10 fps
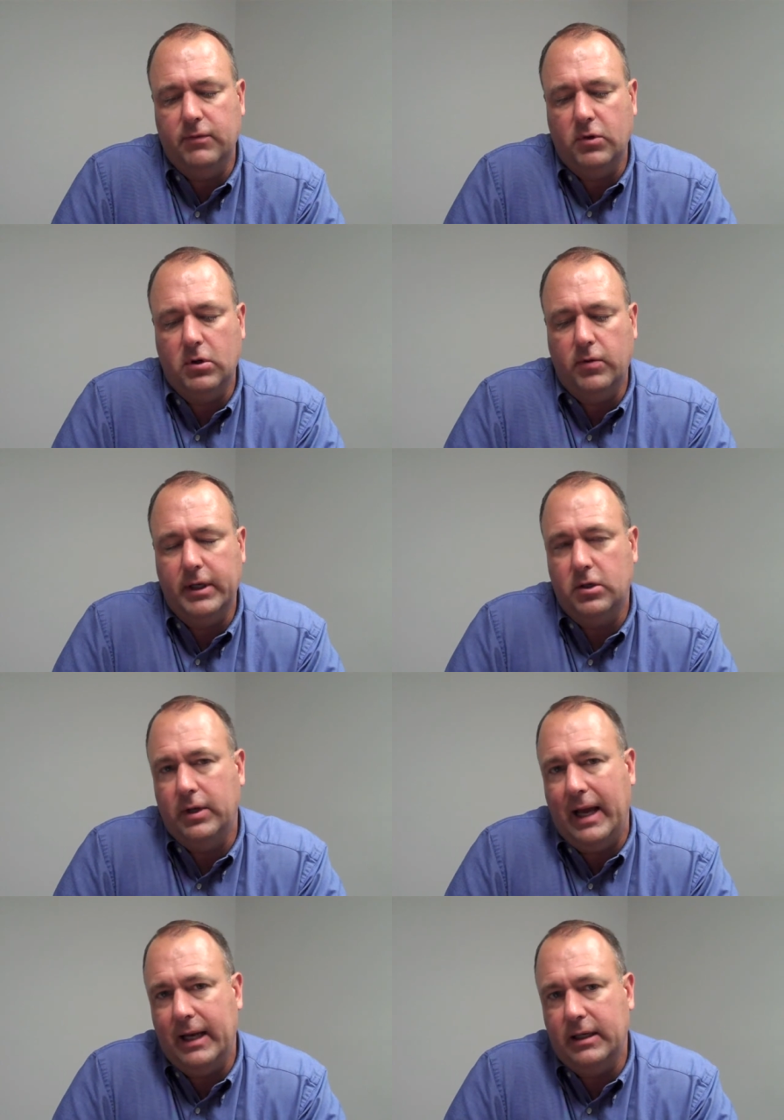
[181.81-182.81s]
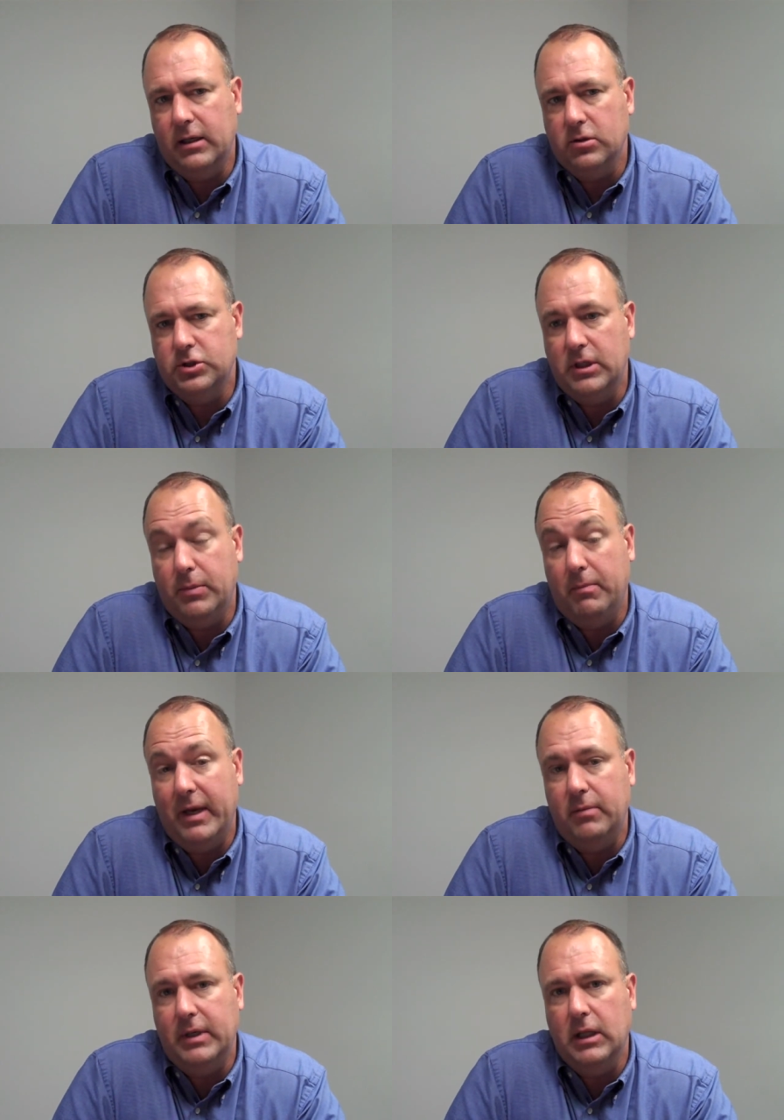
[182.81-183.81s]
if they're going to an ag dealership, it
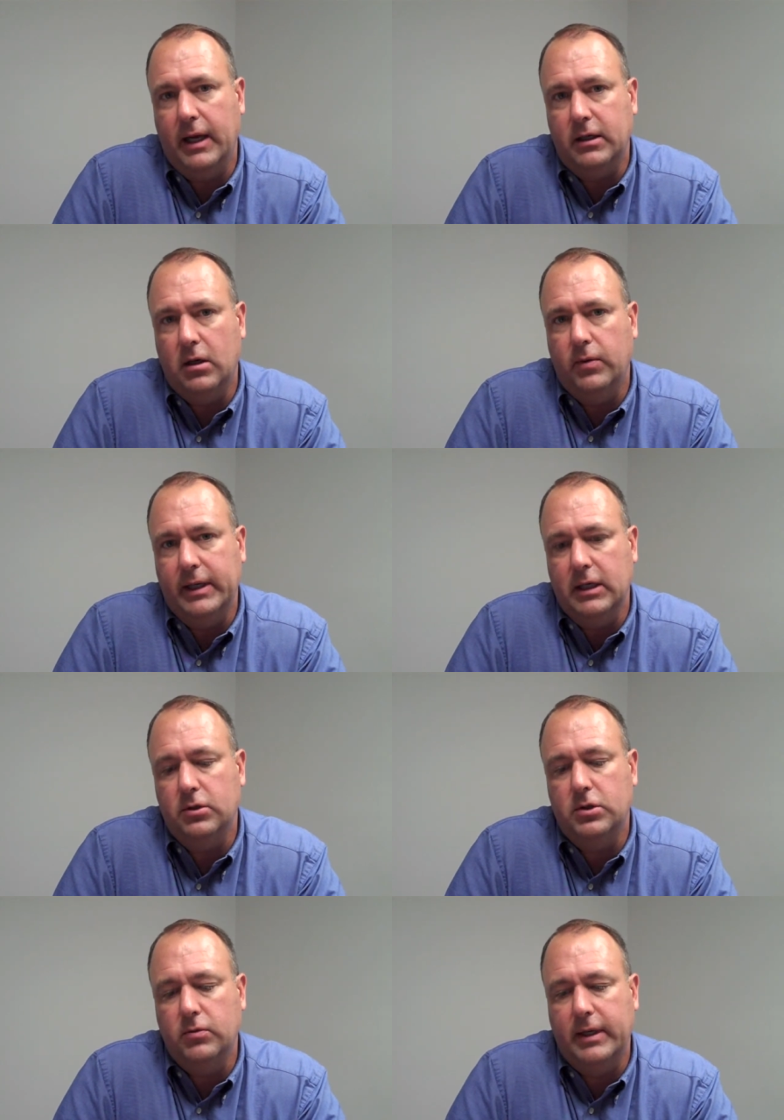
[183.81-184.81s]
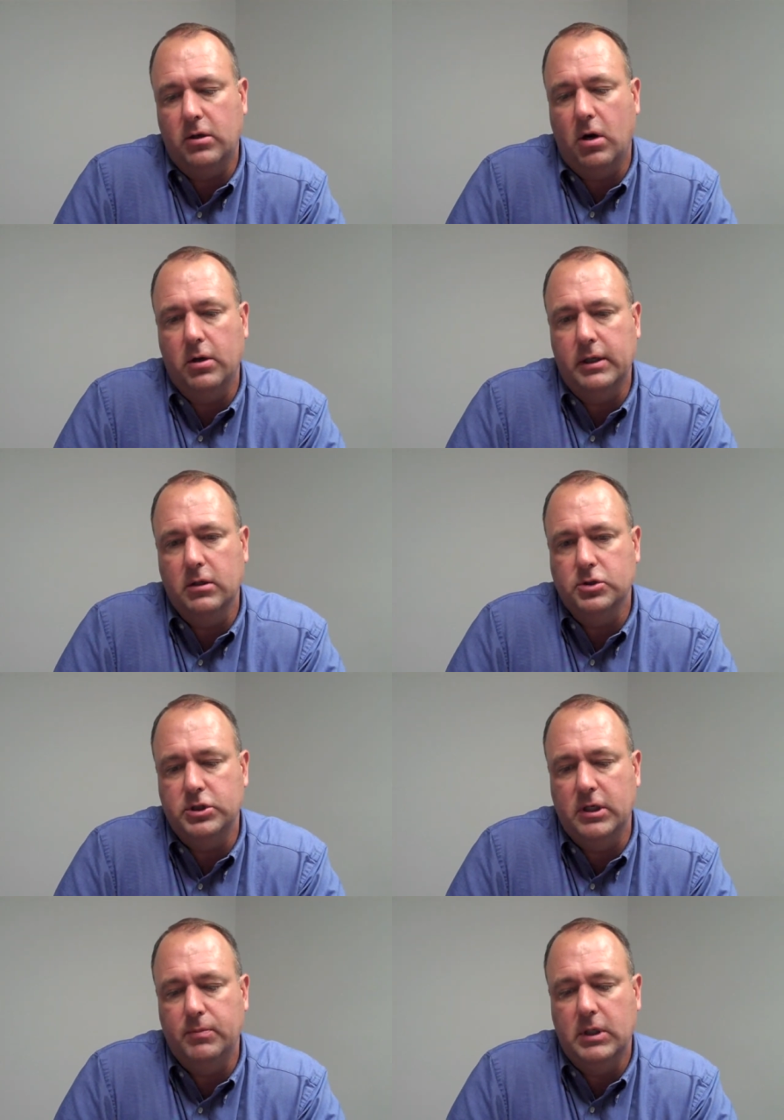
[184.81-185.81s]
may be like going into a car
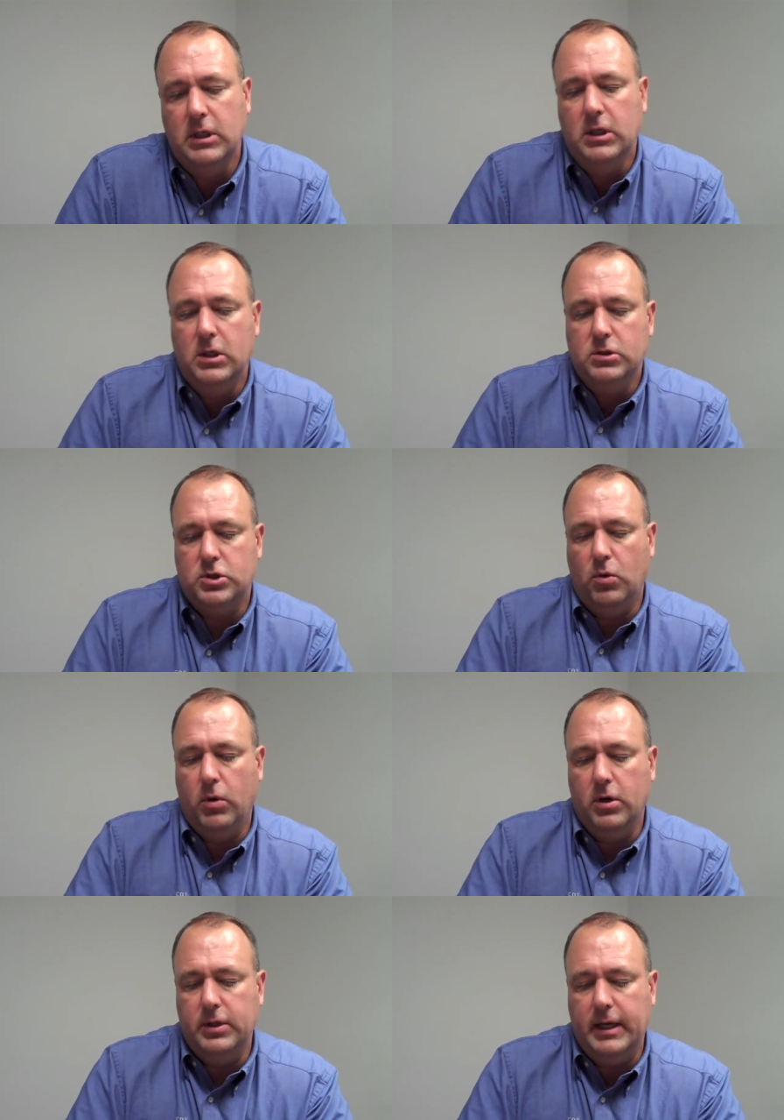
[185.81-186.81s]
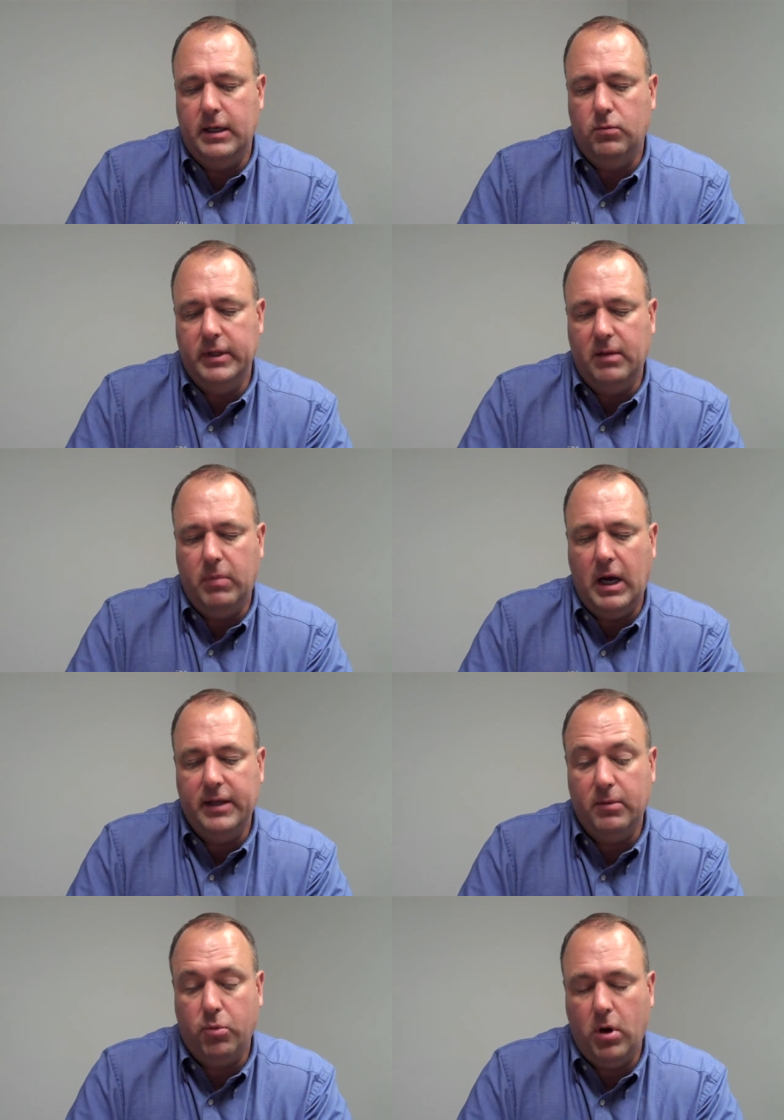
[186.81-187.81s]
dealership, to where they, when they buy
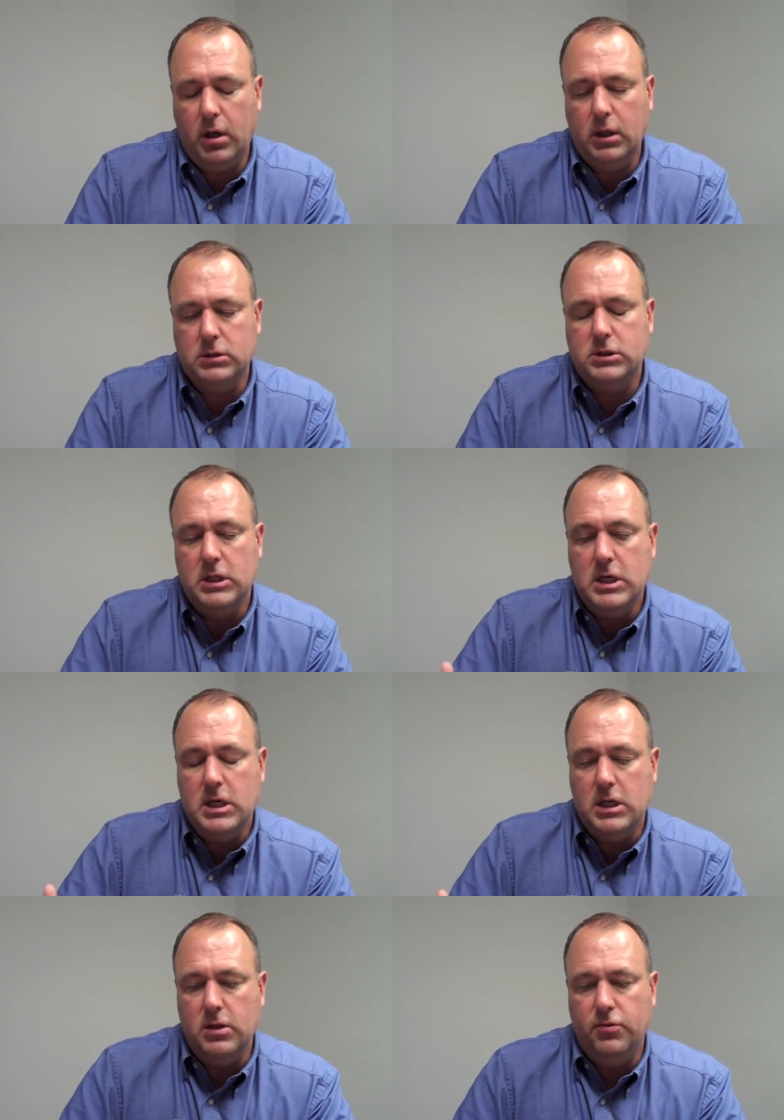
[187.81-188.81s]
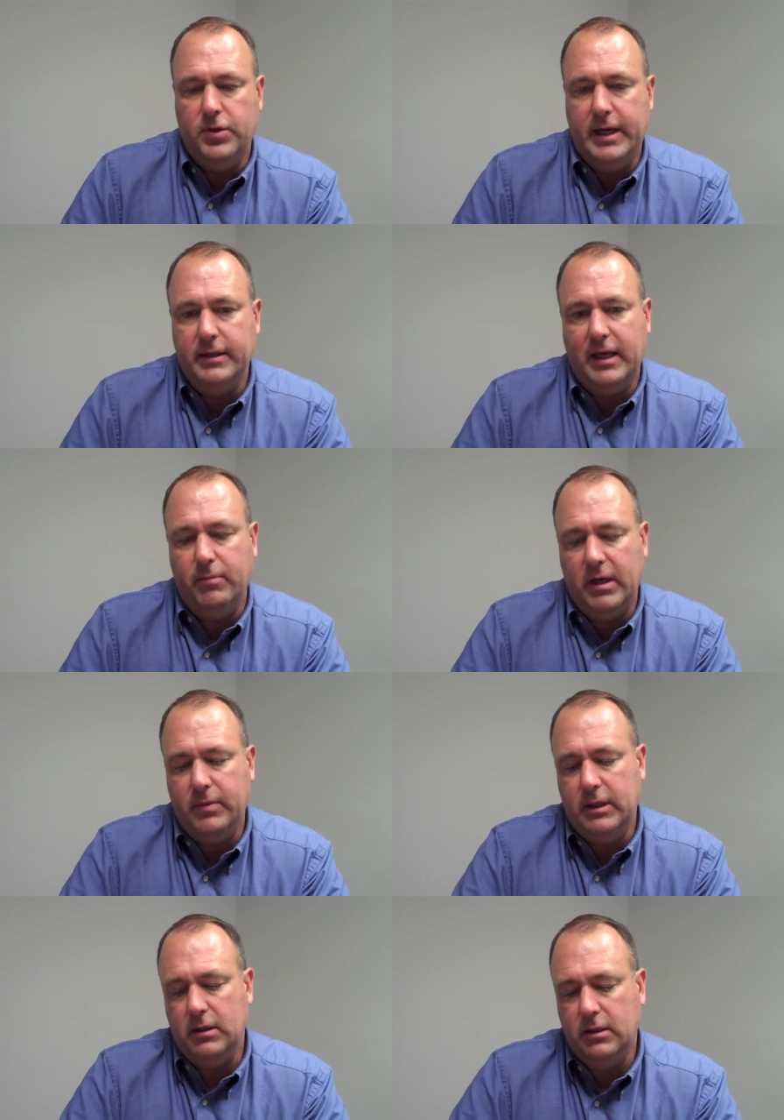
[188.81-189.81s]
the product, then they may
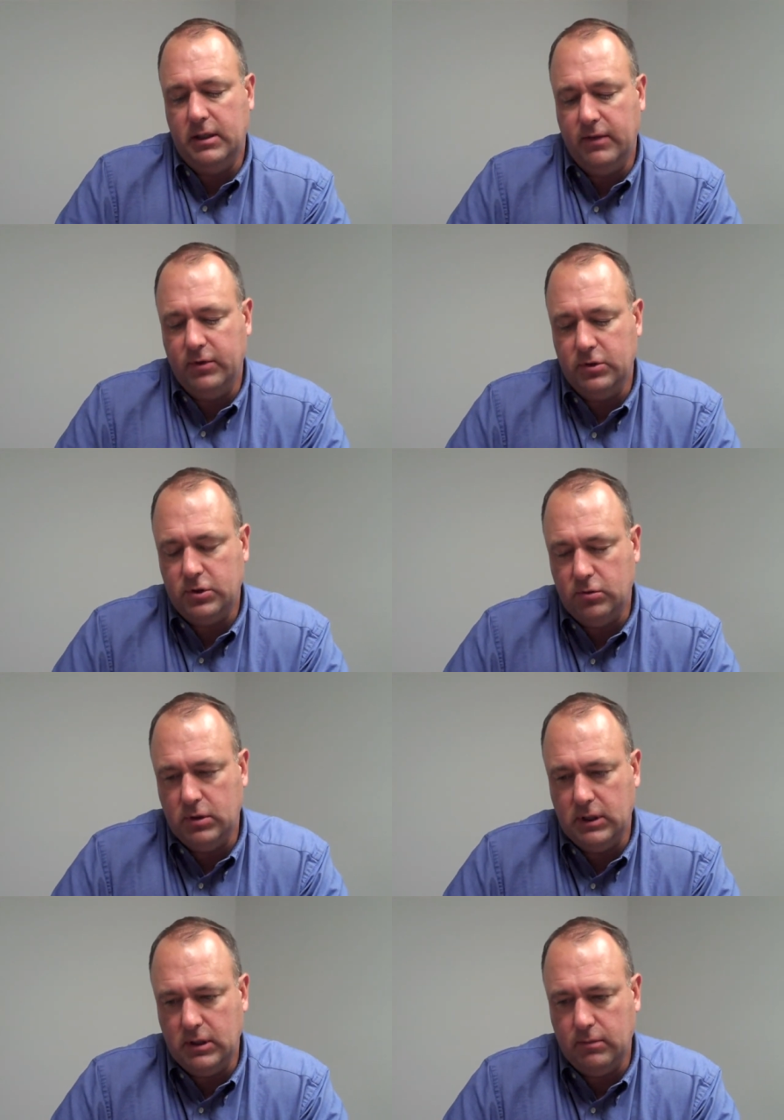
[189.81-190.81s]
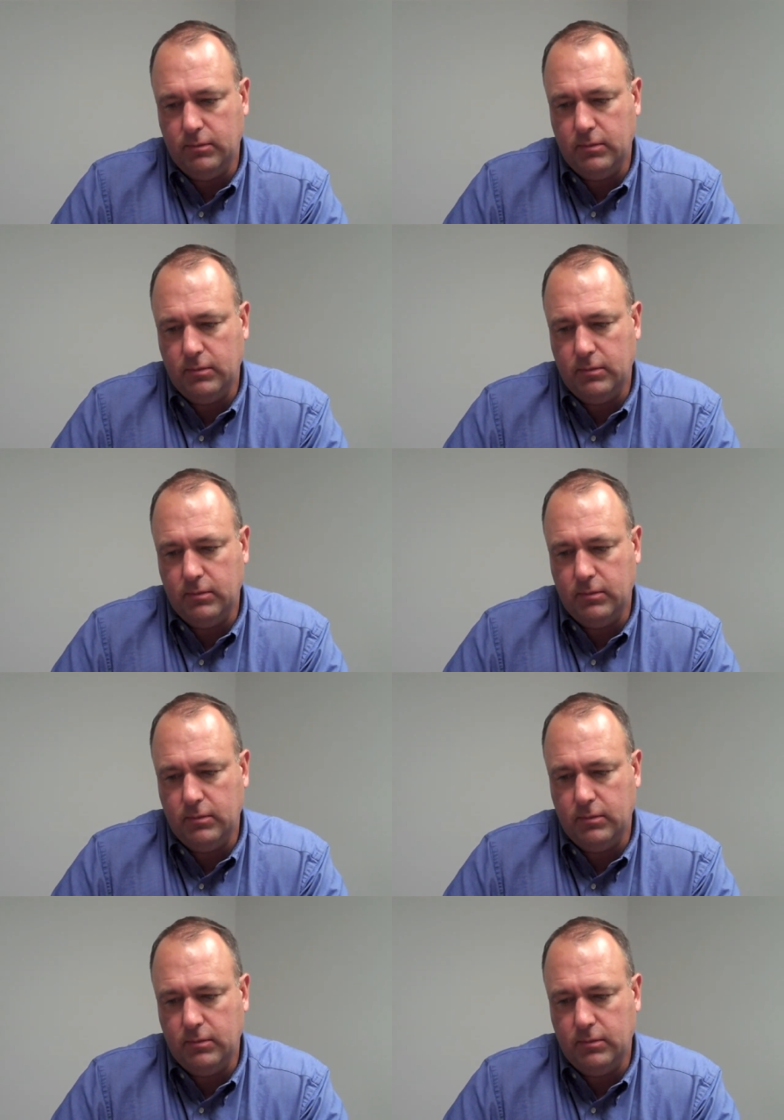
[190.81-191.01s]
be given to a,